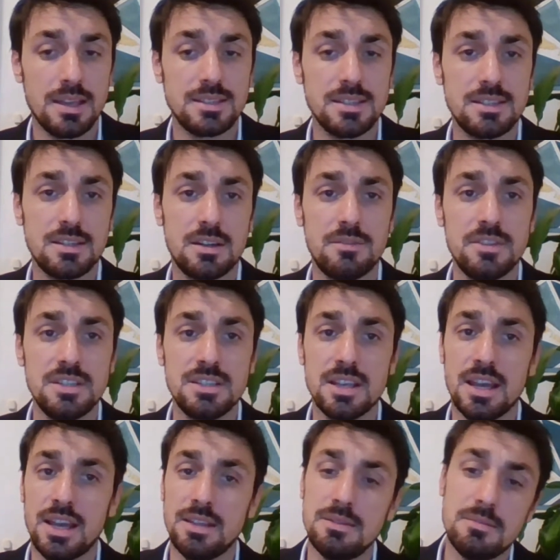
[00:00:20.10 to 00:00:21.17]
as a service
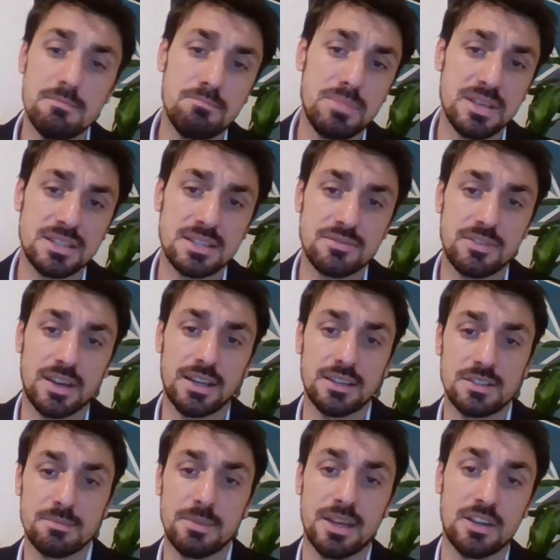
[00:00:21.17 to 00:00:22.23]
and business
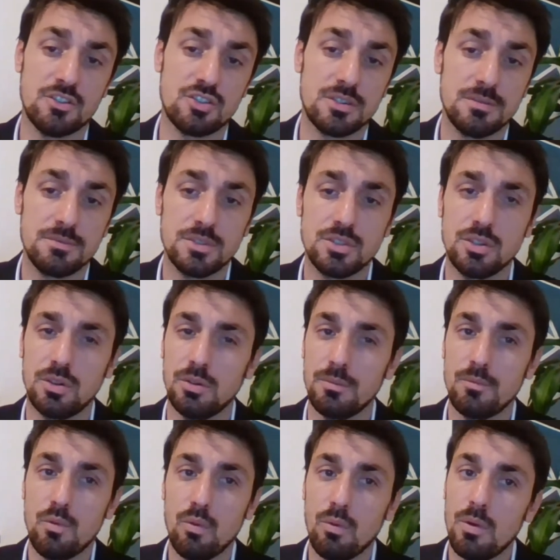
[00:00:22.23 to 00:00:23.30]
finance manager.
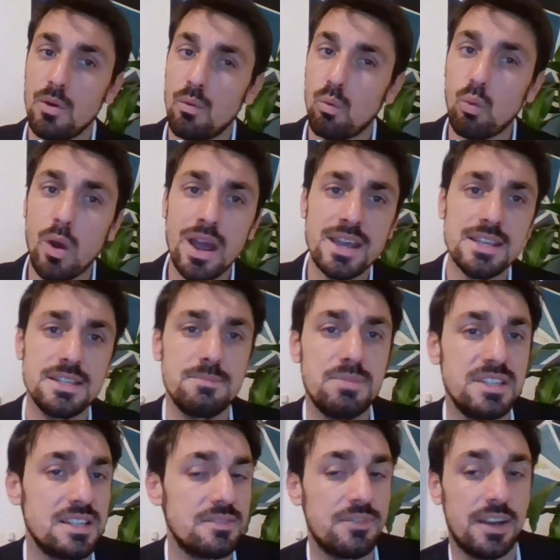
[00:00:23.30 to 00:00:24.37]
So, why is
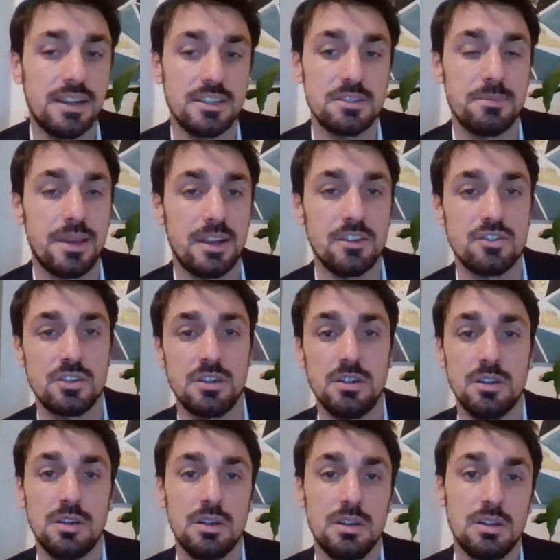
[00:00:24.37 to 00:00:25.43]
business finance
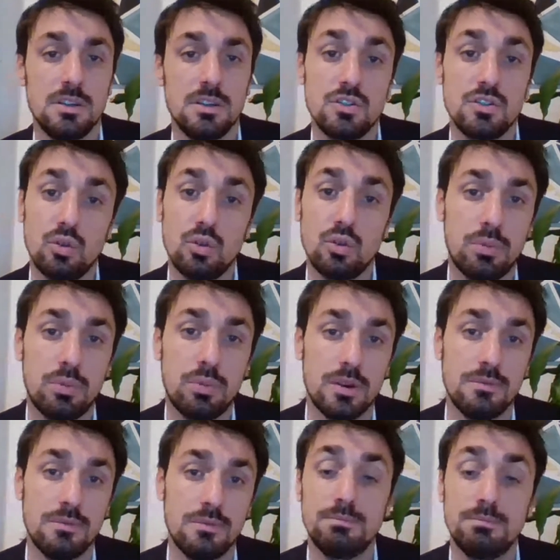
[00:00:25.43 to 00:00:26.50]
manager so
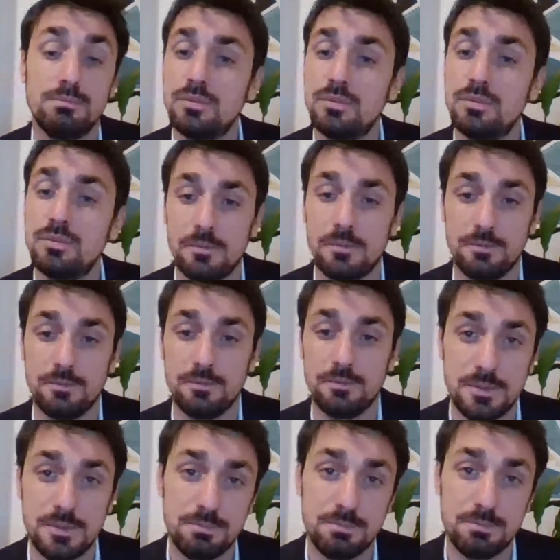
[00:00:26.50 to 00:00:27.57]
important, both for
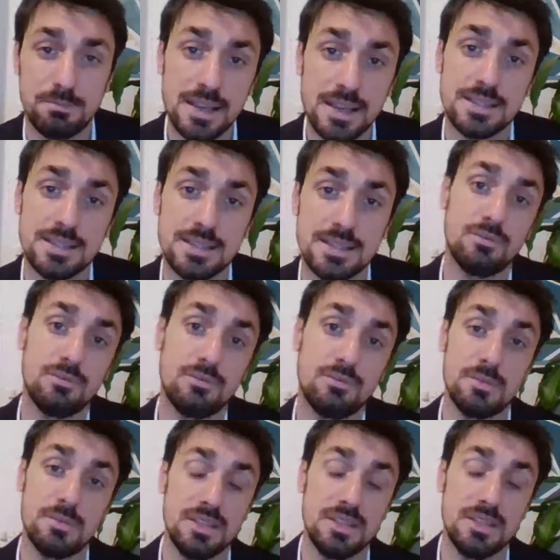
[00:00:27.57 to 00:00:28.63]
banks and for
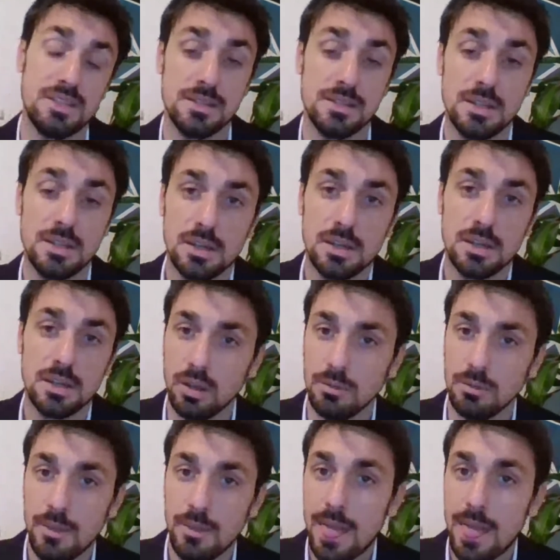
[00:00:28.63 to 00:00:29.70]
SMEs?
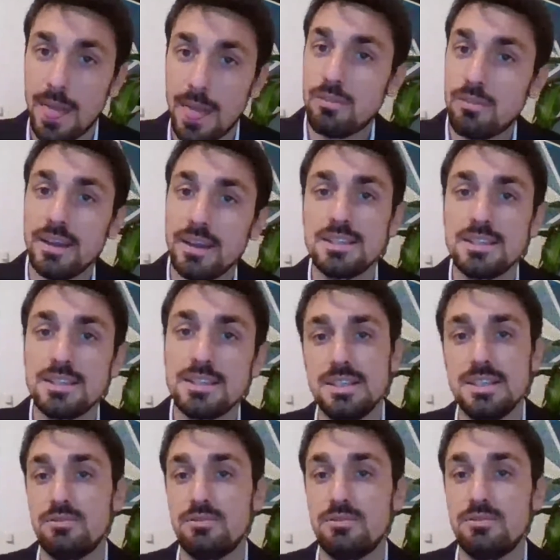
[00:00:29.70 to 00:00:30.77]
Well, finance
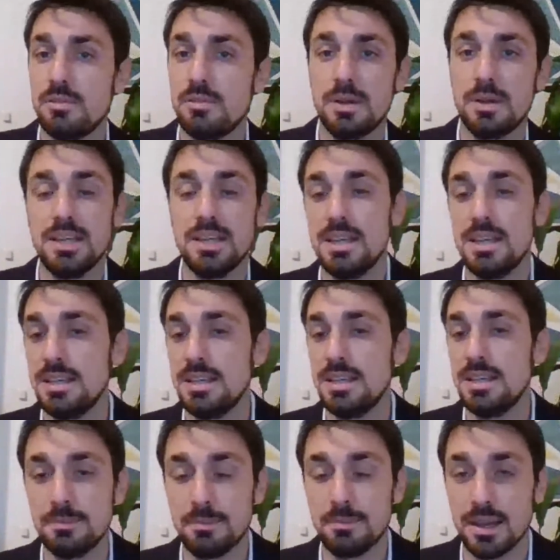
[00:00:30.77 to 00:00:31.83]
easy for everybody is
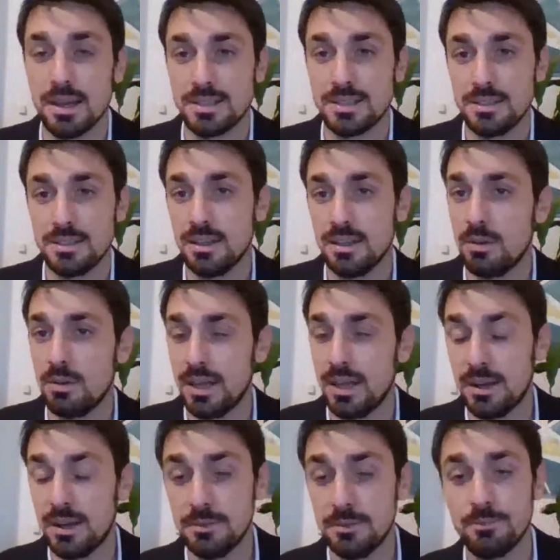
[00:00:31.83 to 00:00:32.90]
a must in our
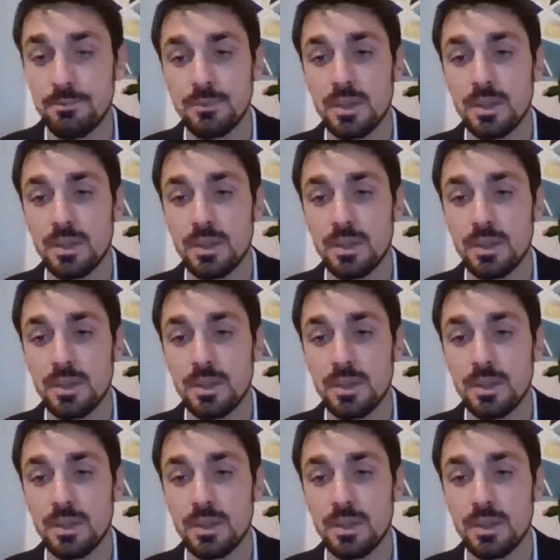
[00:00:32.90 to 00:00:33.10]
era.